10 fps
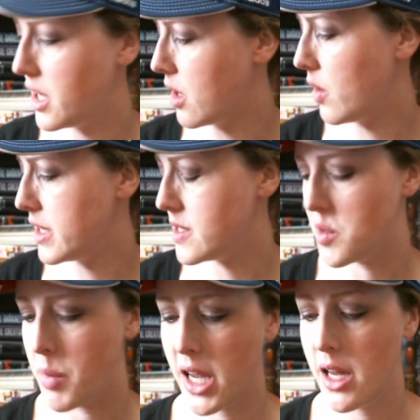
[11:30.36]
I got all these
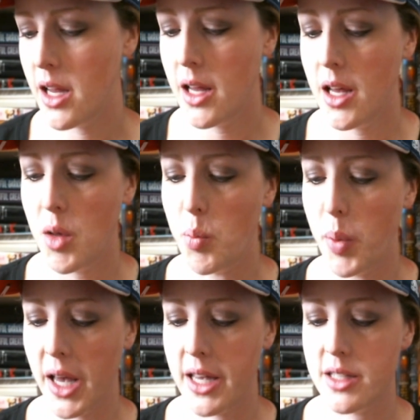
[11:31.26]
in May.
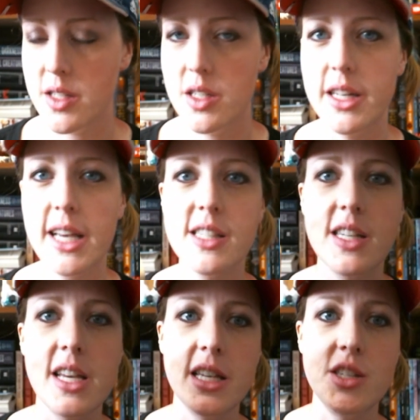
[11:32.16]
But next
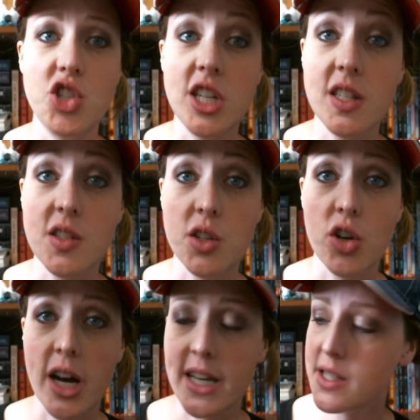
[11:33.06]
is Jesus the
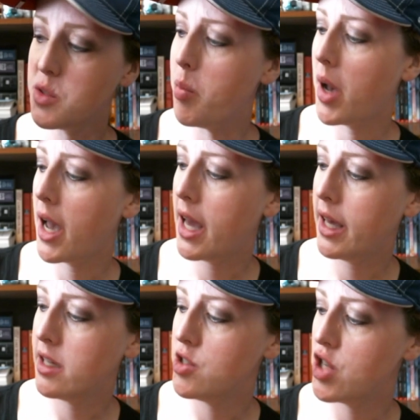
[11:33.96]
Christ
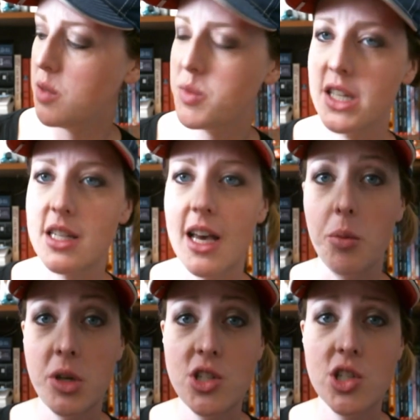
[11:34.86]
by James E.
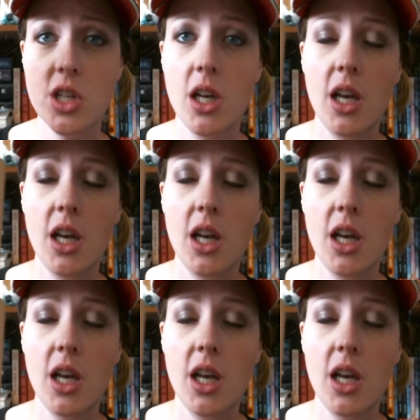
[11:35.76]
Talmage.